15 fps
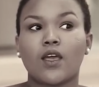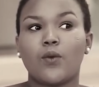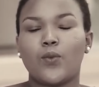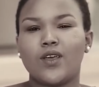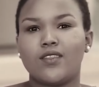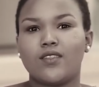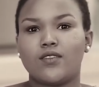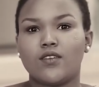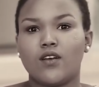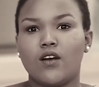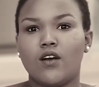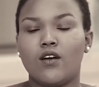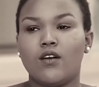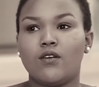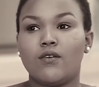with
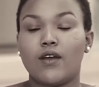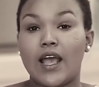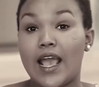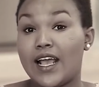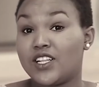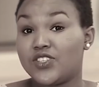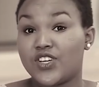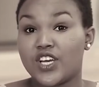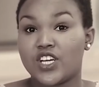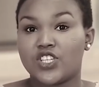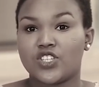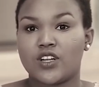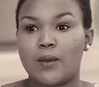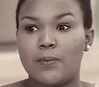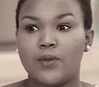
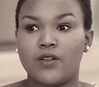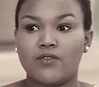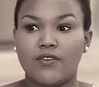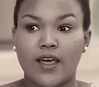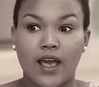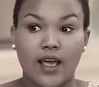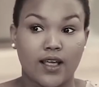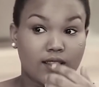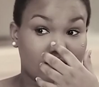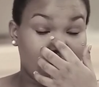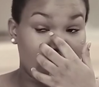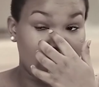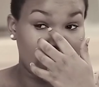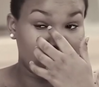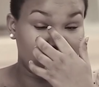education. I believe like
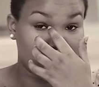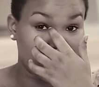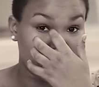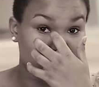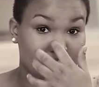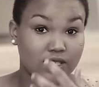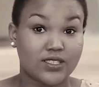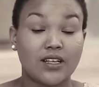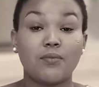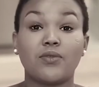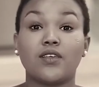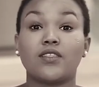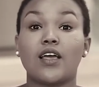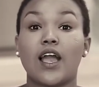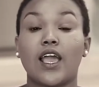that education is
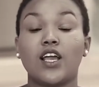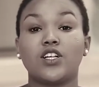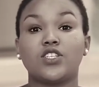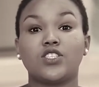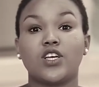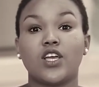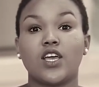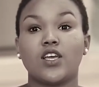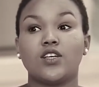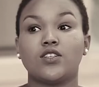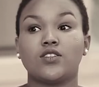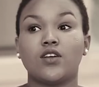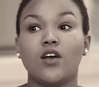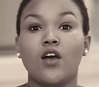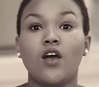something that can
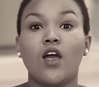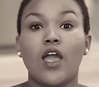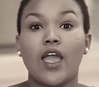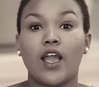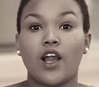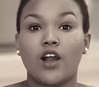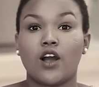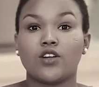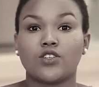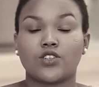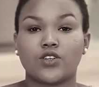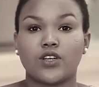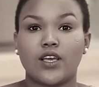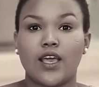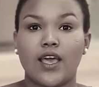change a
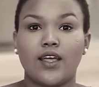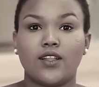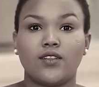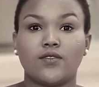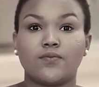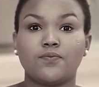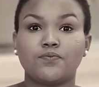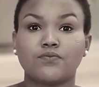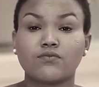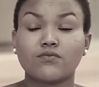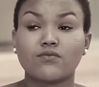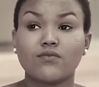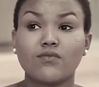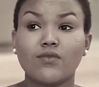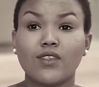country and
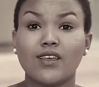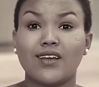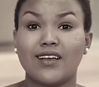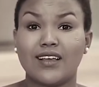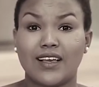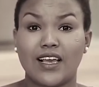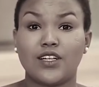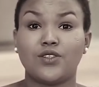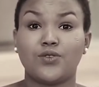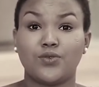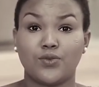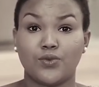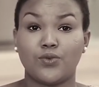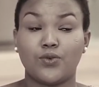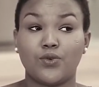get
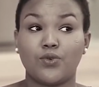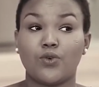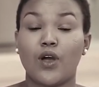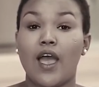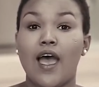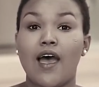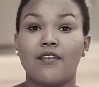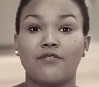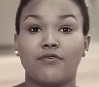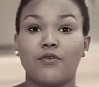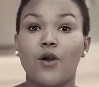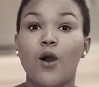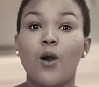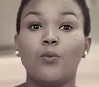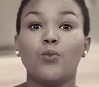to have
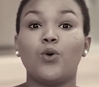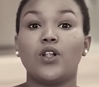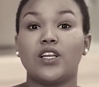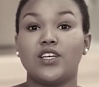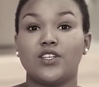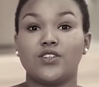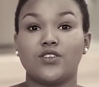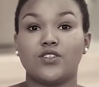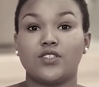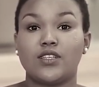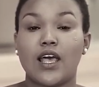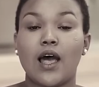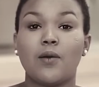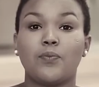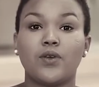more leaders
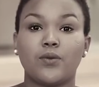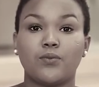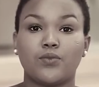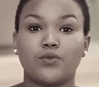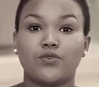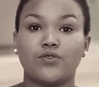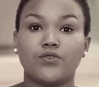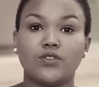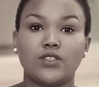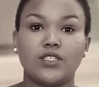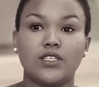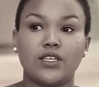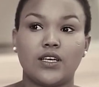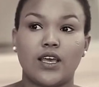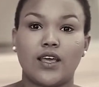helping
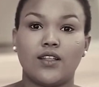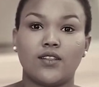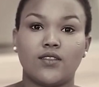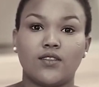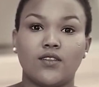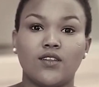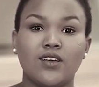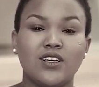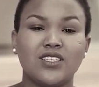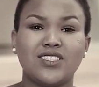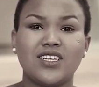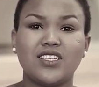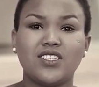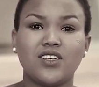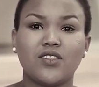Burundi and
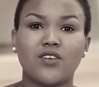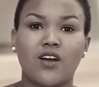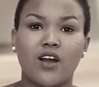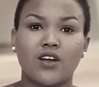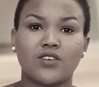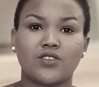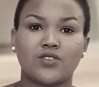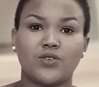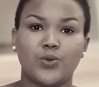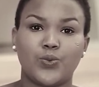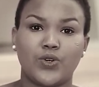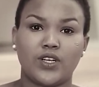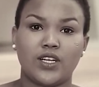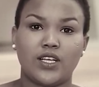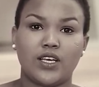changing the country,
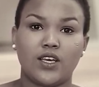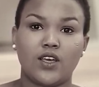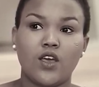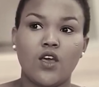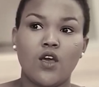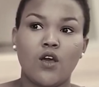really.